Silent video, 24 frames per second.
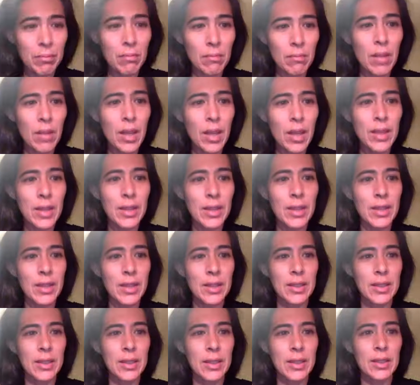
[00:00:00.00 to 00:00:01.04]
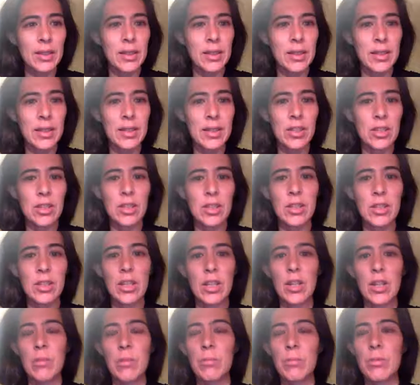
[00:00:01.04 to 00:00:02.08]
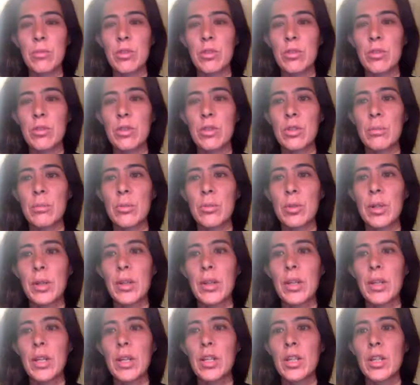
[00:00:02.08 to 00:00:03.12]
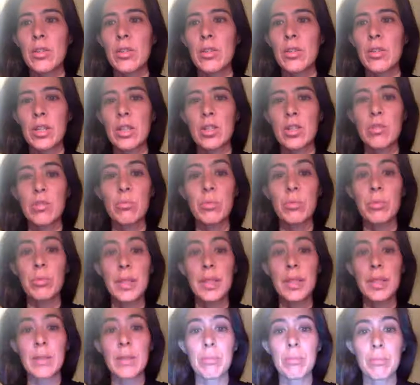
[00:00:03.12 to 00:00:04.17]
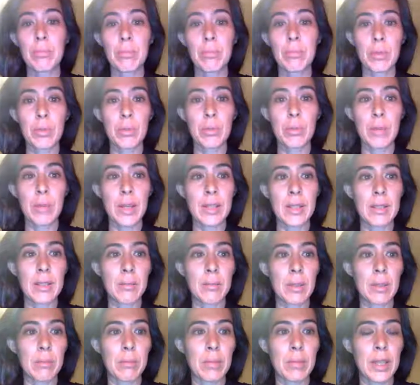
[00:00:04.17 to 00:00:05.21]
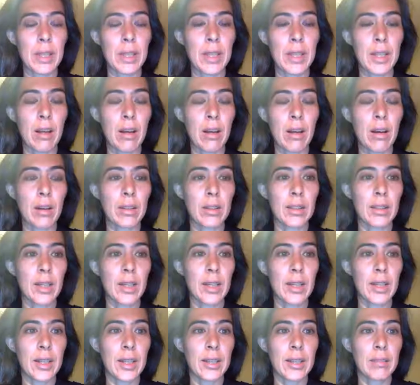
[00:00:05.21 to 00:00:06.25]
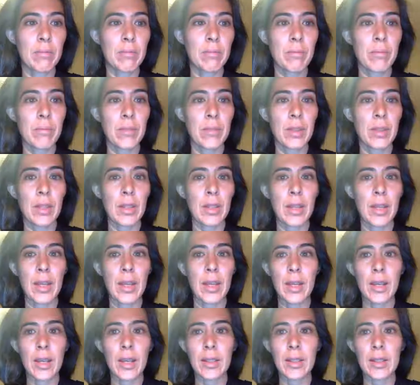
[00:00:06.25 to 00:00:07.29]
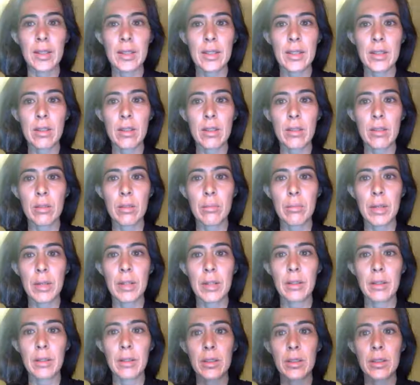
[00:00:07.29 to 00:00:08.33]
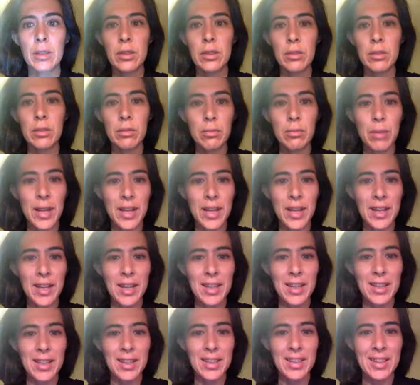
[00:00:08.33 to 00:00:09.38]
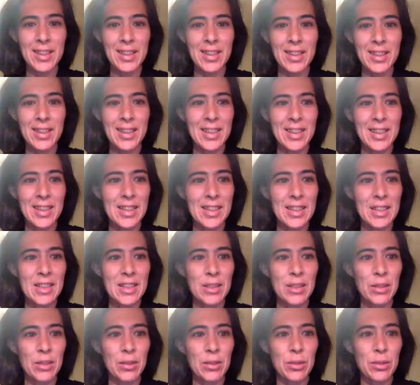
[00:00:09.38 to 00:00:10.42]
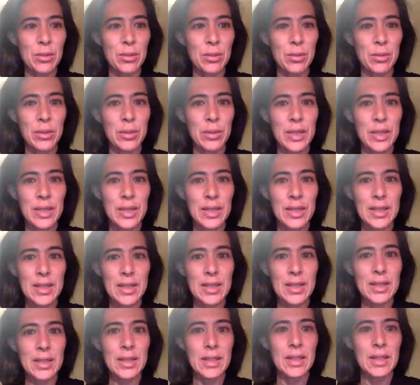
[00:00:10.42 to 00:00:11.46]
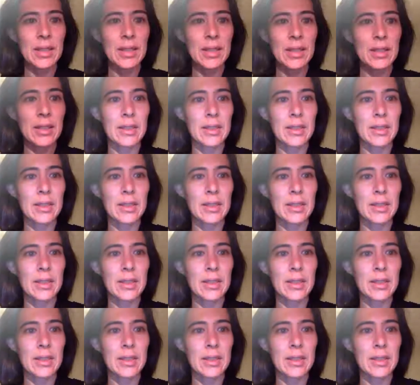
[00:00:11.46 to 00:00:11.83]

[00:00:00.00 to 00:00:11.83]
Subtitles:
And then let's just do some more. So that's three ways to make money online. And let's talk about another way. So let's see.